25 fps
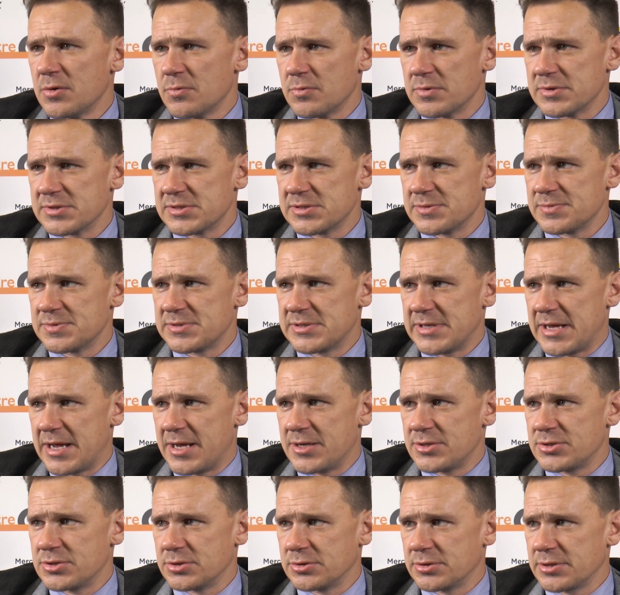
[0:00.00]
was
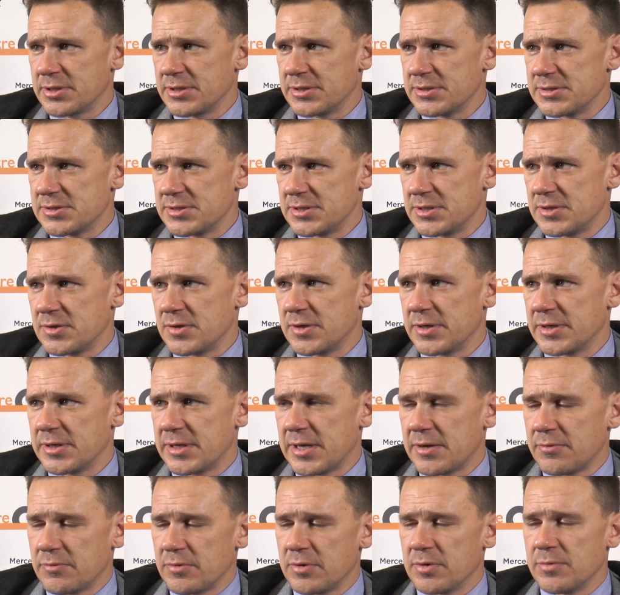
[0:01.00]
substantial, considering
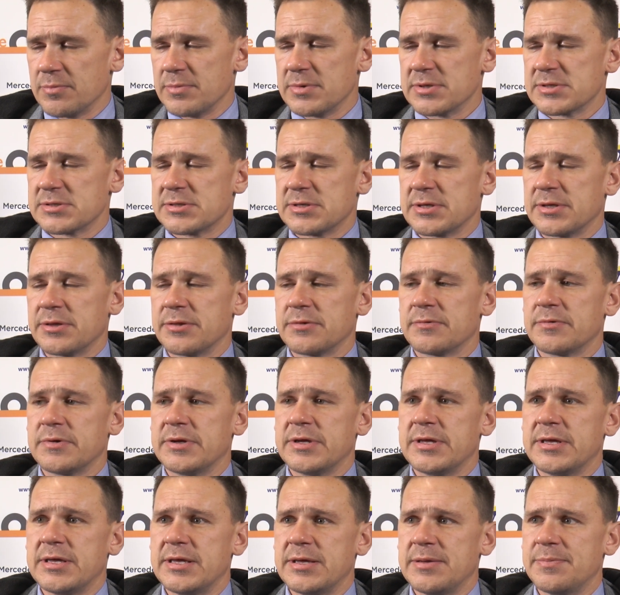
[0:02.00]
that we were missing
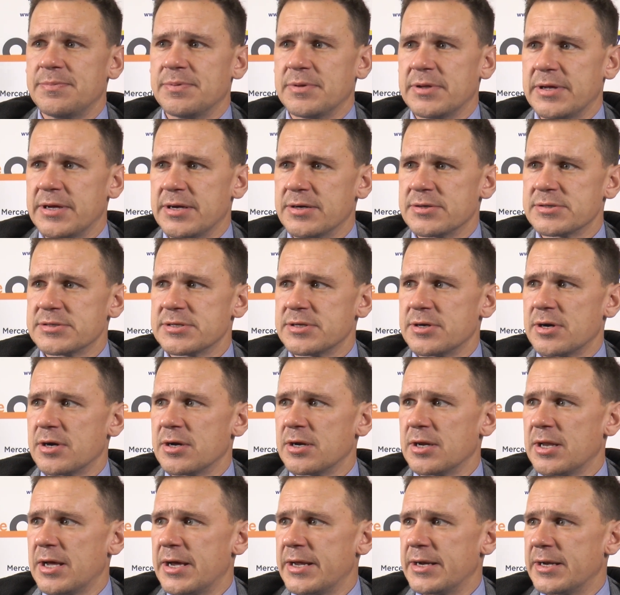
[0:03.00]
three key players in
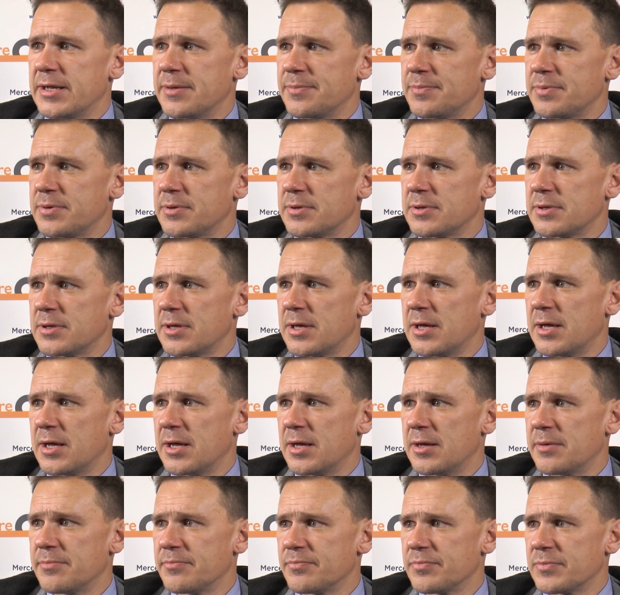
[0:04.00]
our lineup.
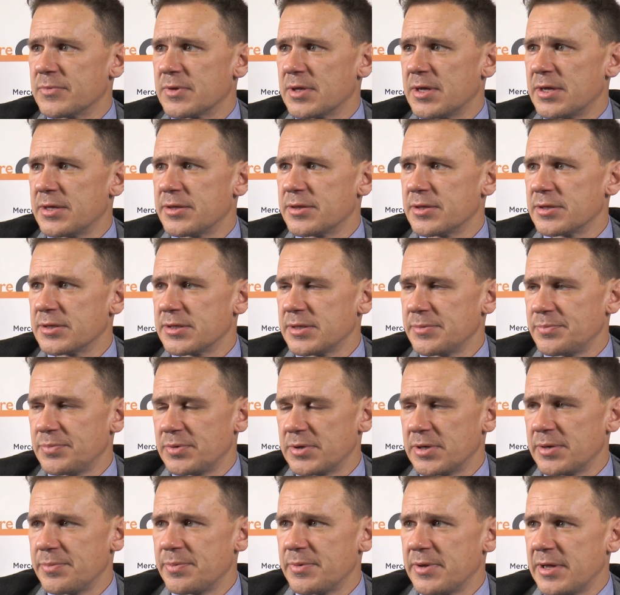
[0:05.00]
I thought they
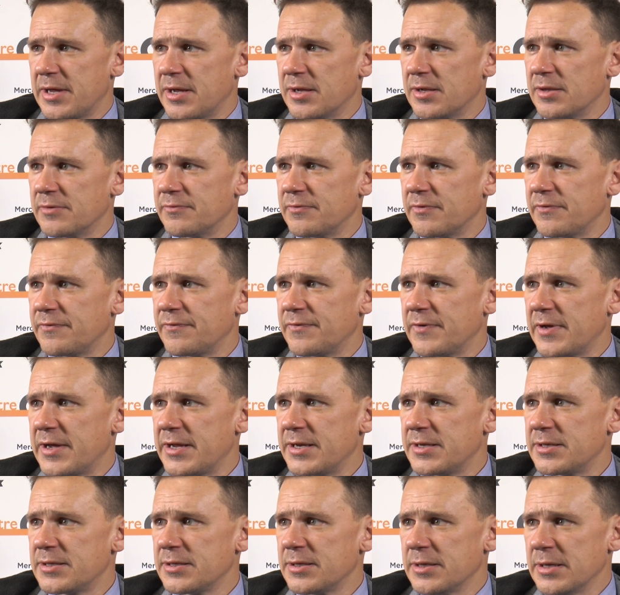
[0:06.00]
put up a hell of a
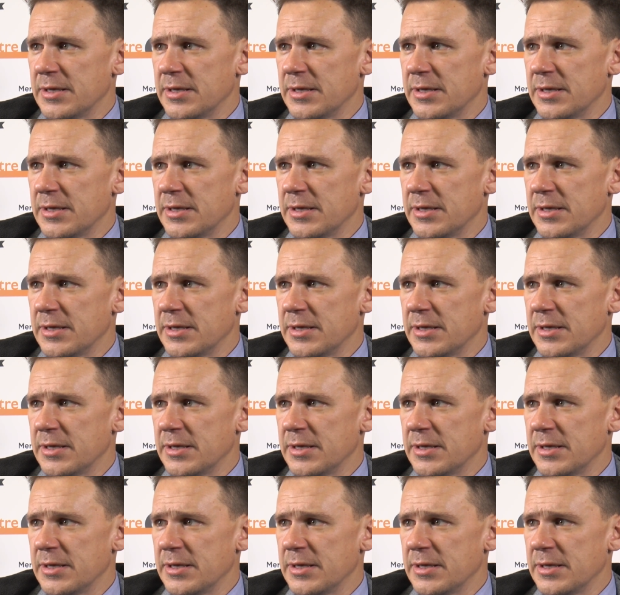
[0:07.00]
fight.